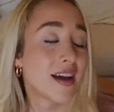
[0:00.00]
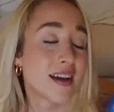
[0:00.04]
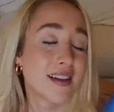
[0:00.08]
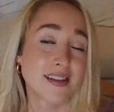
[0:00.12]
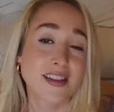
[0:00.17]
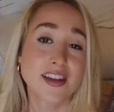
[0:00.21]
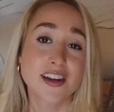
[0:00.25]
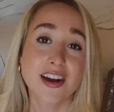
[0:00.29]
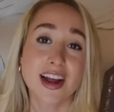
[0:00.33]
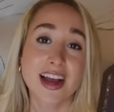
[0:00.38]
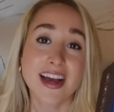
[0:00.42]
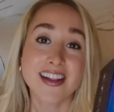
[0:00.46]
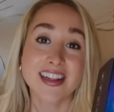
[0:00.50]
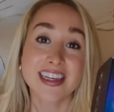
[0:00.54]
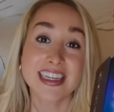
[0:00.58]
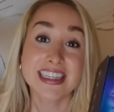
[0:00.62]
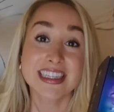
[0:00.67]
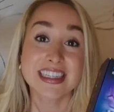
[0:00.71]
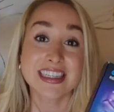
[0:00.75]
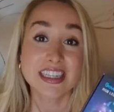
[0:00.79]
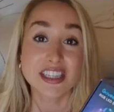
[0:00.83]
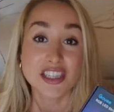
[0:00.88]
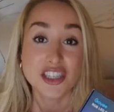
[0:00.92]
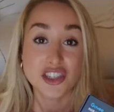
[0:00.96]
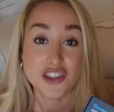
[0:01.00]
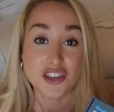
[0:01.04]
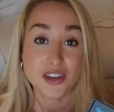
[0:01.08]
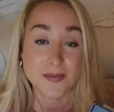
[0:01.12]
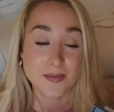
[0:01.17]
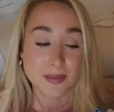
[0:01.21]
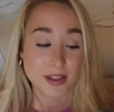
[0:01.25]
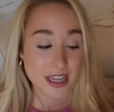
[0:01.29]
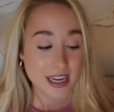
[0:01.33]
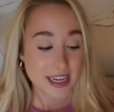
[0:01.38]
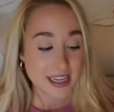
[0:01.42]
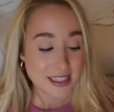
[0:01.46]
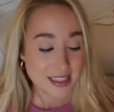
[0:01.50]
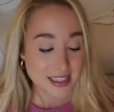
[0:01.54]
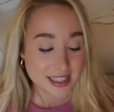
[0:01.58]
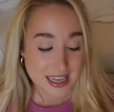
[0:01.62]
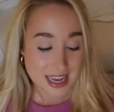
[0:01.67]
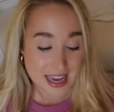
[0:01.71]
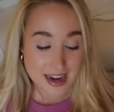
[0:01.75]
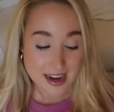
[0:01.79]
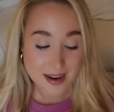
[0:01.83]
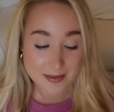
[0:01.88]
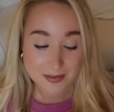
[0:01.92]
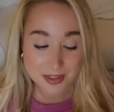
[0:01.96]
They're LED strip lights,
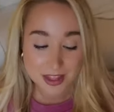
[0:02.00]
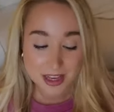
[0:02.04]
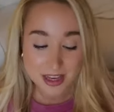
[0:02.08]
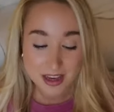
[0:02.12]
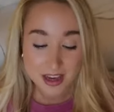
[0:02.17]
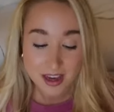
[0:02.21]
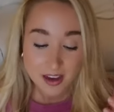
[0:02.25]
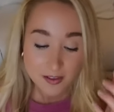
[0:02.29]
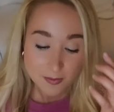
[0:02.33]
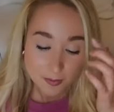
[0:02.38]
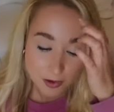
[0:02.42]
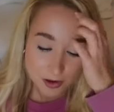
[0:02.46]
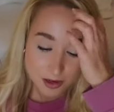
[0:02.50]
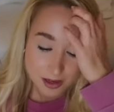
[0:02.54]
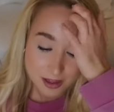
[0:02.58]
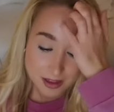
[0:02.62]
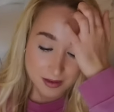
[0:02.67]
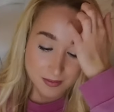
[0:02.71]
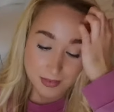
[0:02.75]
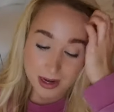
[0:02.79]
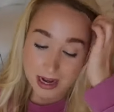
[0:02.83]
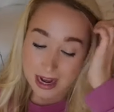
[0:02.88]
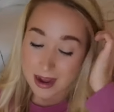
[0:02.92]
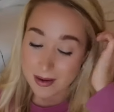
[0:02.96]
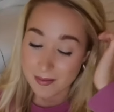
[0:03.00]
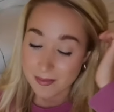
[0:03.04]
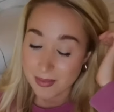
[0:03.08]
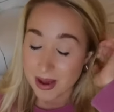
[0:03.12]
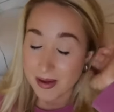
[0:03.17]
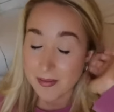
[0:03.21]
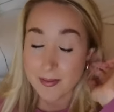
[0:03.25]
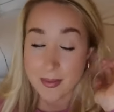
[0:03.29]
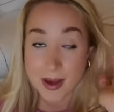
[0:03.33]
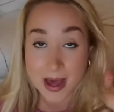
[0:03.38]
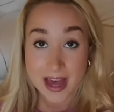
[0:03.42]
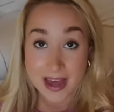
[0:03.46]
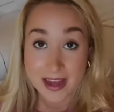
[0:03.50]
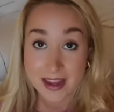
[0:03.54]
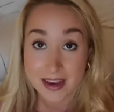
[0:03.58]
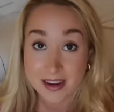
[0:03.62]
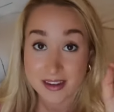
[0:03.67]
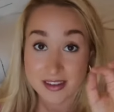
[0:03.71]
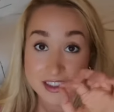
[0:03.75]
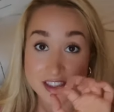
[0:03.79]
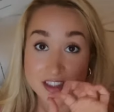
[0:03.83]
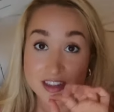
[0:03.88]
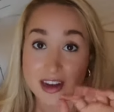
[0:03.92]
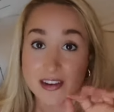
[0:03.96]
and I'm thinking of putting them behind my
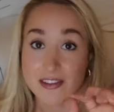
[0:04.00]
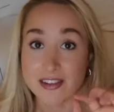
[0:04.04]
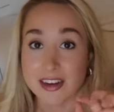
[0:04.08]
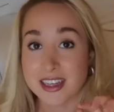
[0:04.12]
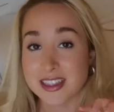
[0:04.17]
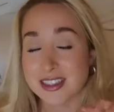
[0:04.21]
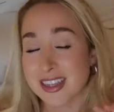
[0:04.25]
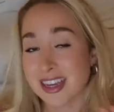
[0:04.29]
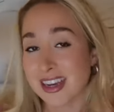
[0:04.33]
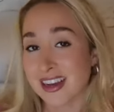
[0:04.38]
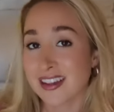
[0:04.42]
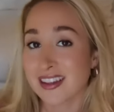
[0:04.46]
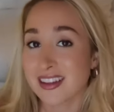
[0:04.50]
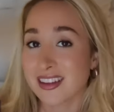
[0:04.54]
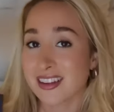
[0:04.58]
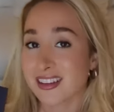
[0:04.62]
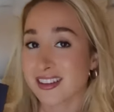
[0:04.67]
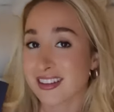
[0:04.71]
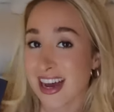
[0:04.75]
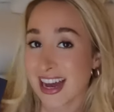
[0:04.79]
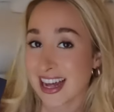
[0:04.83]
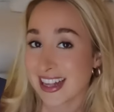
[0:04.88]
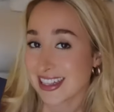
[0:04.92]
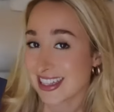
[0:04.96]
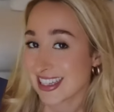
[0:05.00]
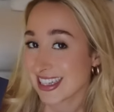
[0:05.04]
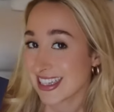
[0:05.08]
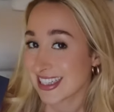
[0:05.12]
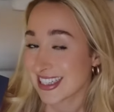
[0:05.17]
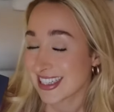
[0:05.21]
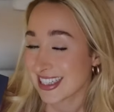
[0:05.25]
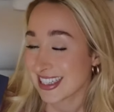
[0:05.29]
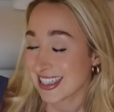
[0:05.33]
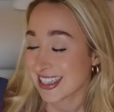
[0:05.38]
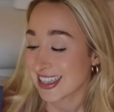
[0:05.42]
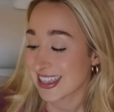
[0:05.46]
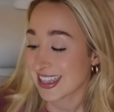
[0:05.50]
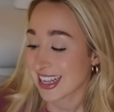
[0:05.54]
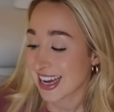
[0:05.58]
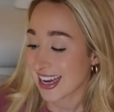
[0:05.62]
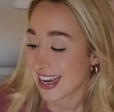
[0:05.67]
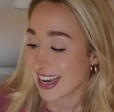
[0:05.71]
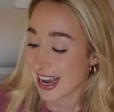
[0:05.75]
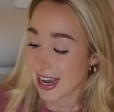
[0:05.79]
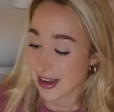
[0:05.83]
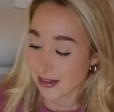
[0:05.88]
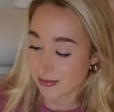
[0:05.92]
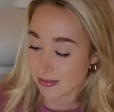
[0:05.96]
bed, so that way it's like a little LED
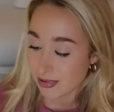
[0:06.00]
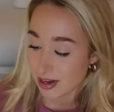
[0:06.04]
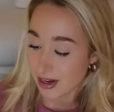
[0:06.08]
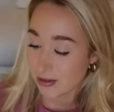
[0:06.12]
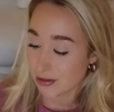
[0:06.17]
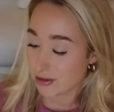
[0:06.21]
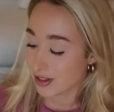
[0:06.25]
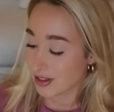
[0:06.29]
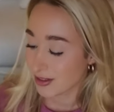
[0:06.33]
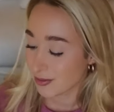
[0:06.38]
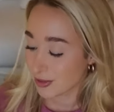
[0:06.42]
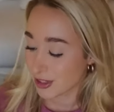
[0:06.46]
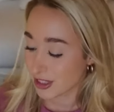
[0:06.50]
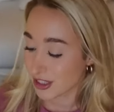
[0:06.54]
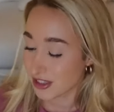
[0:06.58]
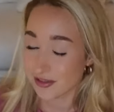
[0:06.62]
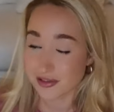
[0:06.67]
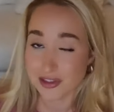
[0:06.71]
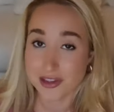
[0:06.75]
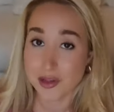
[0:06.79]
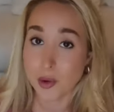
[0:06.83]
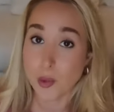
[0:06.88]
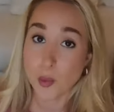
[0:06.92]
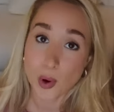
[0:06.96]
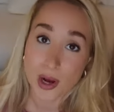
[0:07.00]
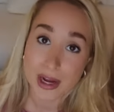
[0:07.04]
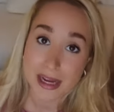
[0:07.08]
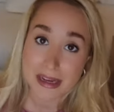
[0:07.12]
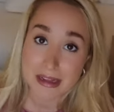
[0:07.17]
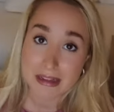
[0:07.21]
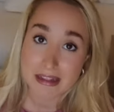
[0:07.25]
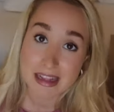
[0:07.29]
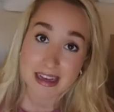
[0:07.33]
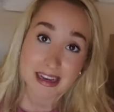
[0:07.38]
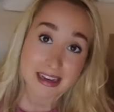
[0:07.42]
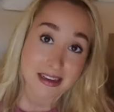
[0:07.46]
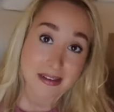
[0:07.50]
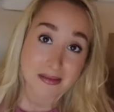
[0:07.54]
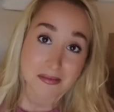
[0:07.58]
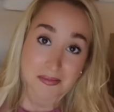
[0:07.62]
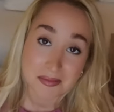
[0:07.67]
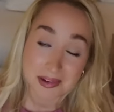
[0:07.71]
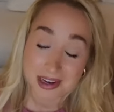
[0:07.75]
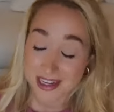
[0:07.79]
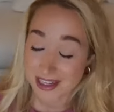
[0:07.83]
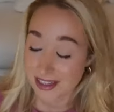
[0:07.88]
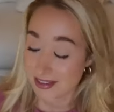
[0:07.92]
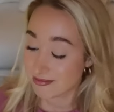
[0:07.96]
light. I only would use the white light,
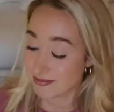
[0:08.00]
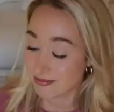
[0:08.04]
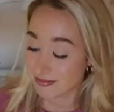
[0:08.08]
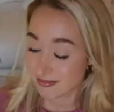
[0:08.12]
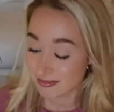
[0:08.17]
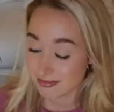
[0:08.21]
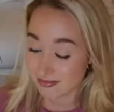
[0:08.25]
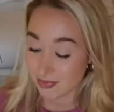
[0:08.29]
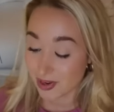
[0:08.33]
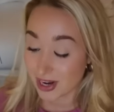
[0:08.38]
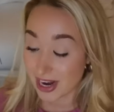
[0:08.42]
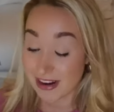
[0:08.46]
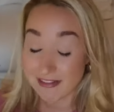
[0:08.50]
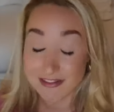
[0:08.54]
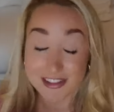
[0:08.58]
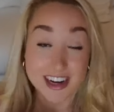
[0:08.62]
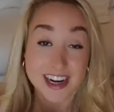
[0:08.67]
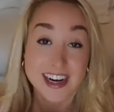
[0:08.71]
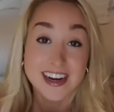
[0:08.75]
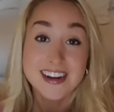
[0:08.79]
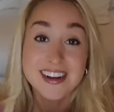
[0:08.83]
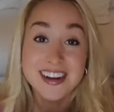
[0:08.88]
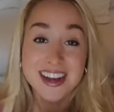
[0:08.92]
but whatever.